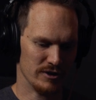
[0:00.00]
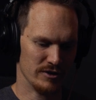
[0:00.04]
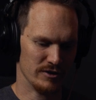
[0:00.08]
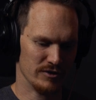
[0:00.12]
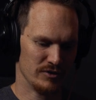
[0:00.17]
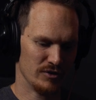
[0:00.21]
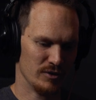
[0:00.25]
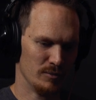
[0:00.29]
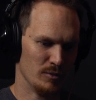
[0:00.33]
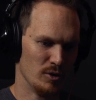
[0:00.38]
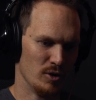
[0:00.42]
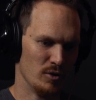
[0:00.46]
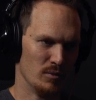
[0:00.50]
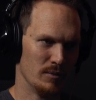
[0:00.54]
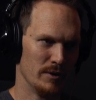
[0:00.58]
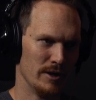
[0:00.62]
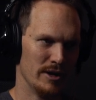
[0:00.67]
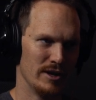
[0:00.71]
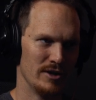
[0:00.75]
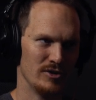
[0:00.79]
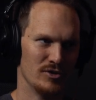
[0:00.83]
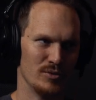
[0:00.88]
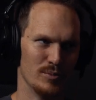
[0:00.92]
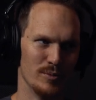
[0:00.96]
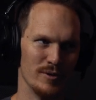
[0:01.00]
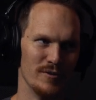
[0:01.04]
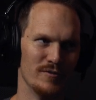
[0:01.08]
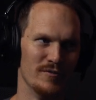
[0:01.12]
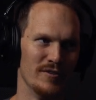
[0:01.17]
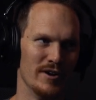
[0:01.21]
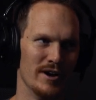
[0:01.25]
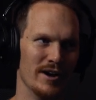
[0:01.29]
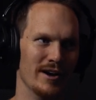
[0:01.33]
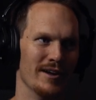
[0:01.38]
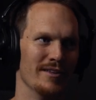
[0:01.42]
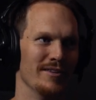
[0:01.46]
into some low rates,
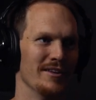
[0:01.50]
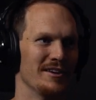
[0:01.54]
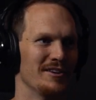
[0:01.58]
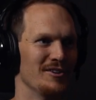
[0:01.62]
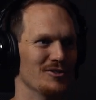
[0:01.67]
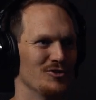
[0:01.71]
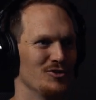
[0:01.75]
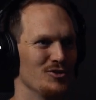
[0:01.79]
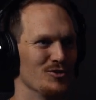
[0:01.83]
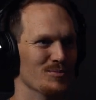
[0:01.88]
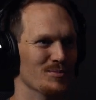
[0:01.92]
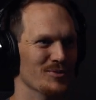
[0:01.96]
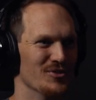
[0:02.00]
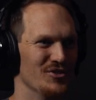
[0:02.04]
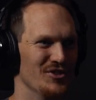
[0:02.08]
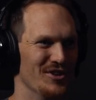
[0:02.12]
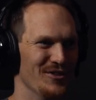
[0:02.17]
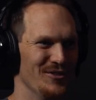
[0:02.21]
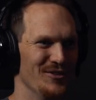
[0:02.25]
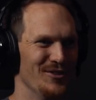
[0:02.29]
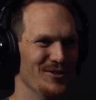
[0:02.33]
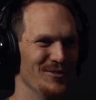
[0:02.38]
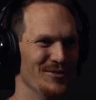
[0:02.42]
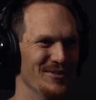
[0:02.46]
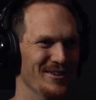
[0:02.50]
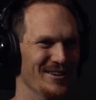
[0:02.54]
refi, like your 2% loan